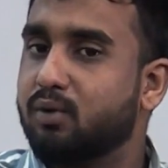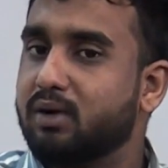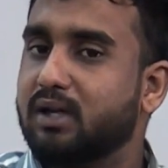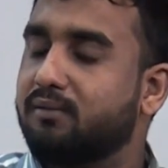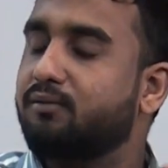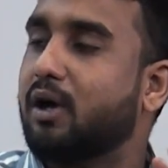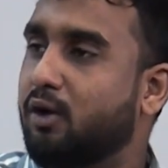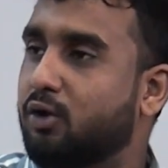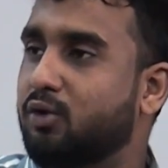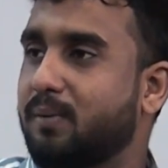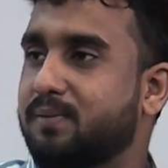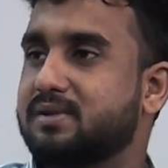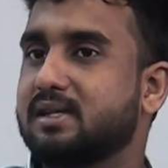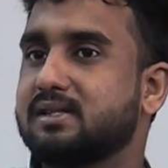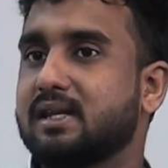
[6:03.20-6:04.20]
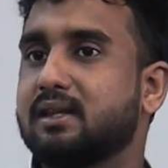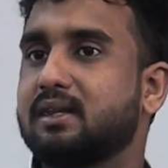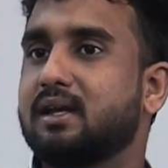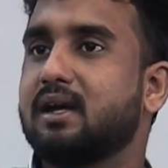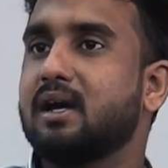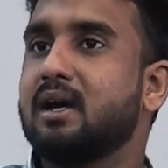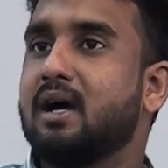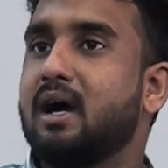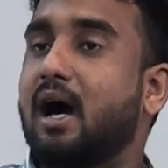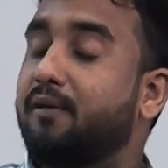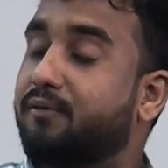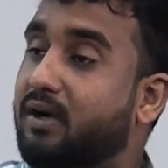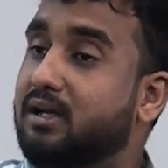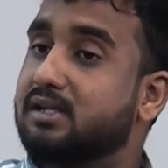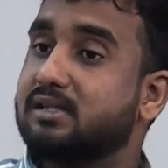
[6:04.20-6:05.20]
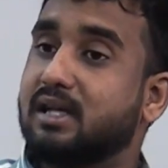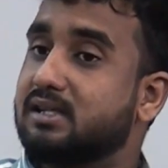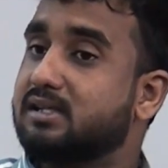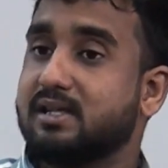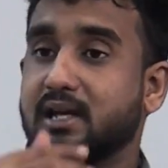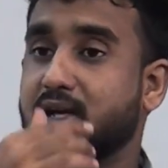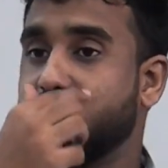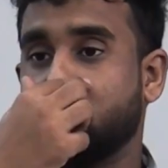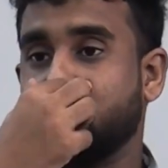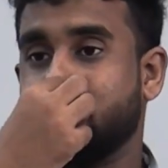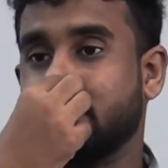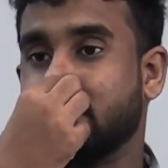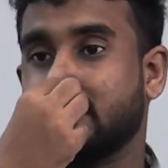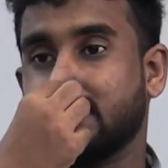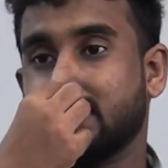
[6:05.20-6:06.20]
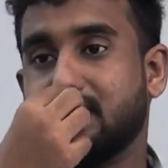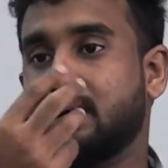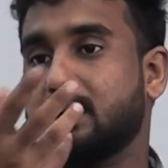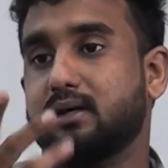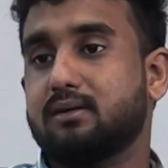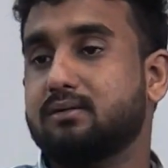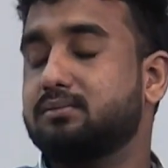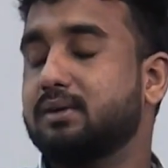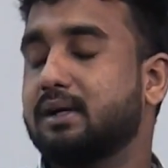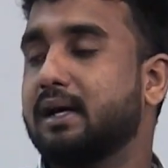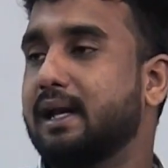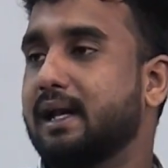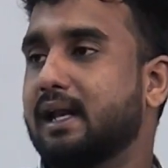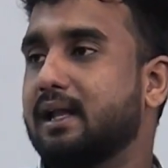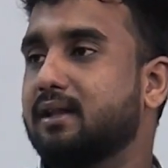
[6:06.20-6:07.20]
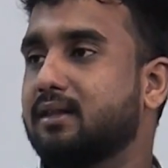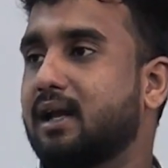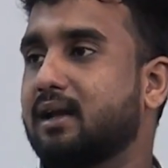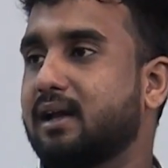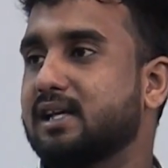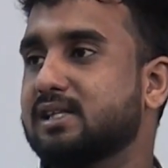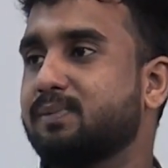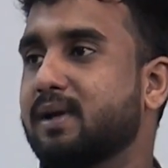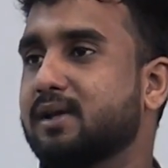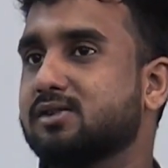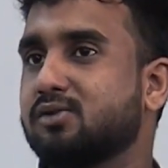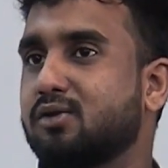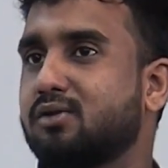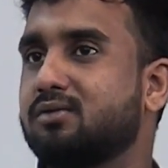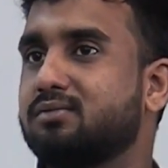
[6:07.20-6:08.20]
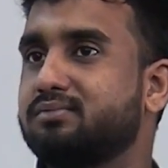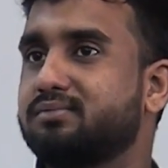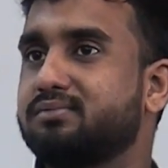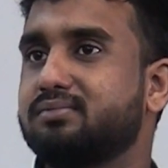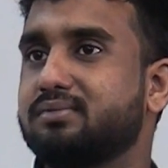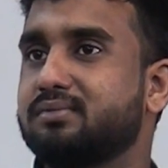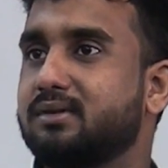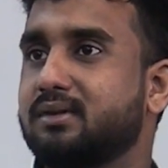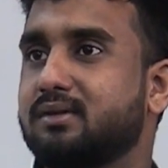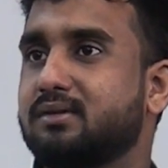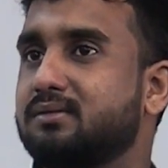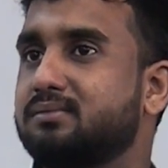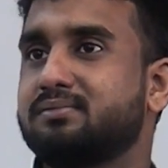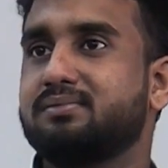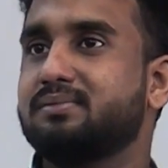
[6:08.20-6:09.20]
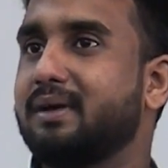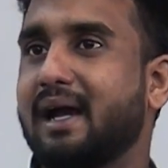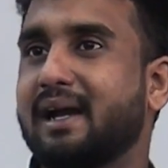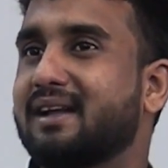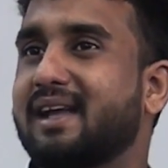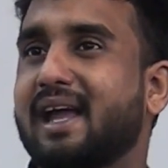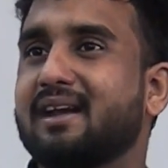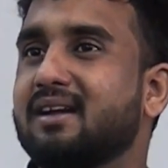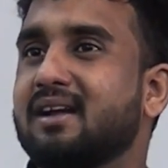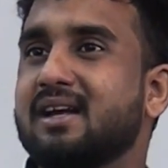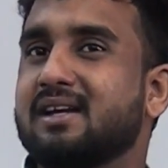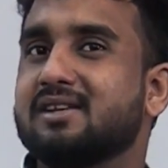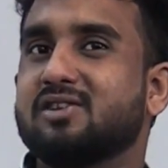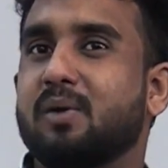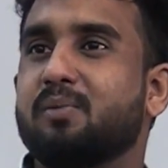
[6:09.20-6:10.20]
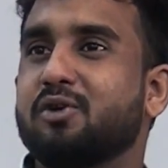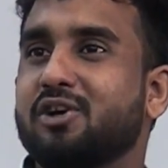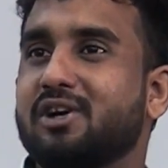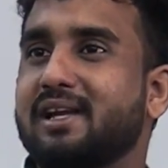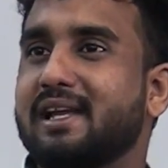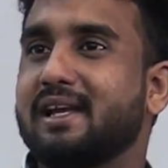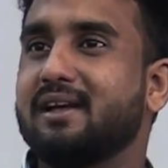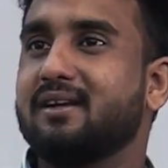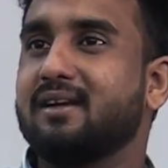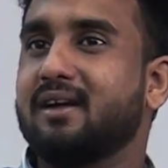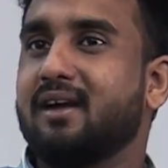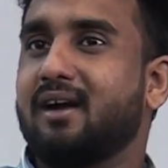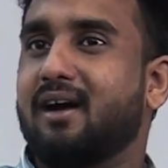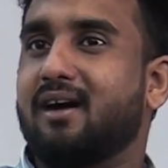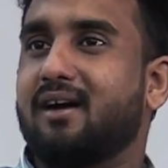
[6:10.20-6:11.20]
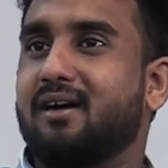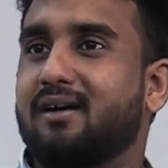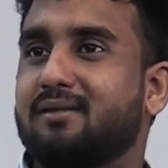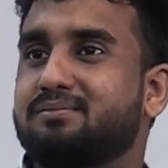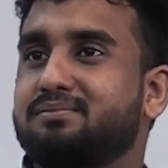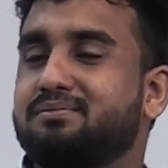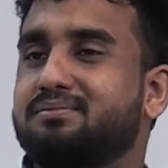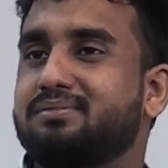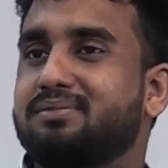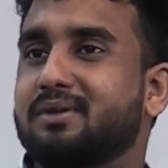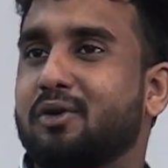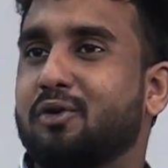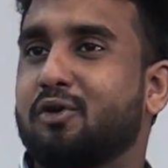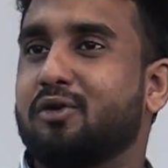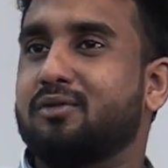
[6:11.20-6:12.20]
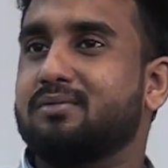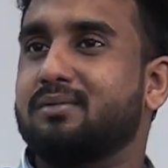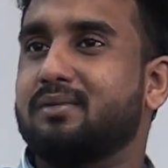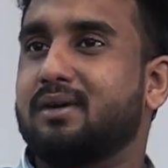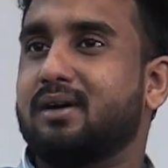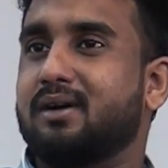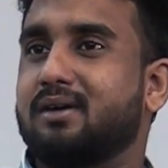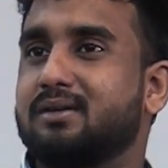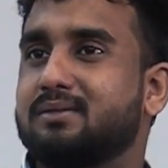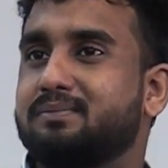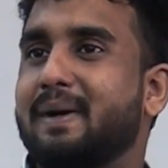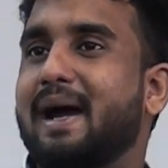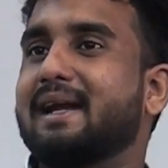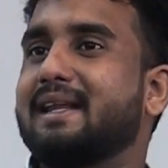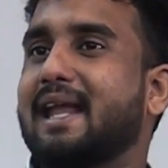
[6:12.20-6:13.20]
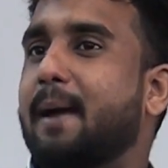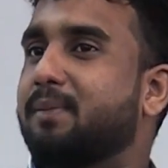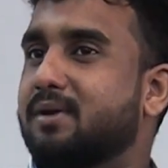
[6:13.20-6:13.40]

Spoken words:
they would give 1 or 2 upsets. And I think Afghanistan's taken over greatly in that aspect. So, and again, some really, bad